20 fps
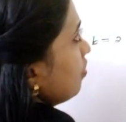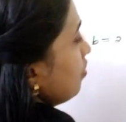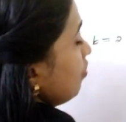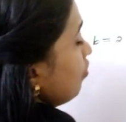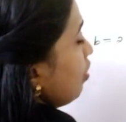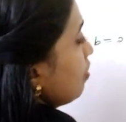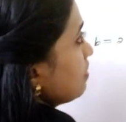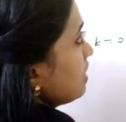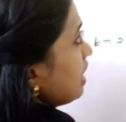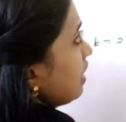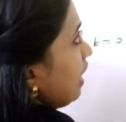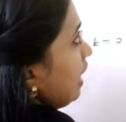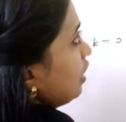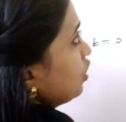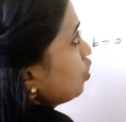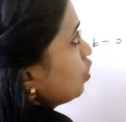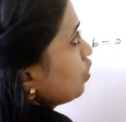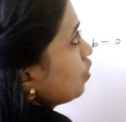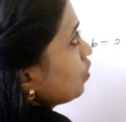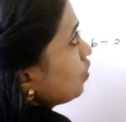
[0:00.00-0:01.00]
forms a
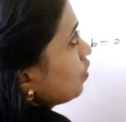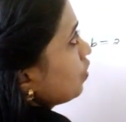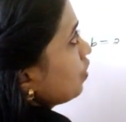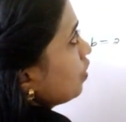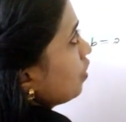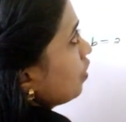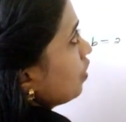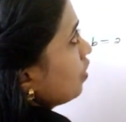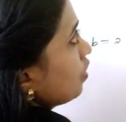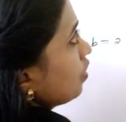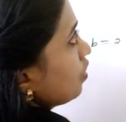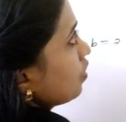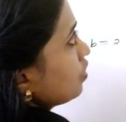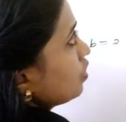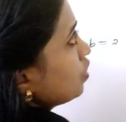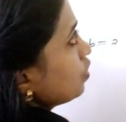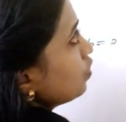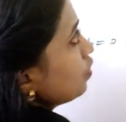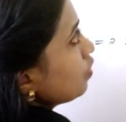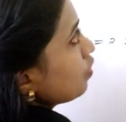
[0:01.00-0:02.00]
ratio
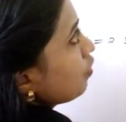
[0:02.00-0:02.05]
to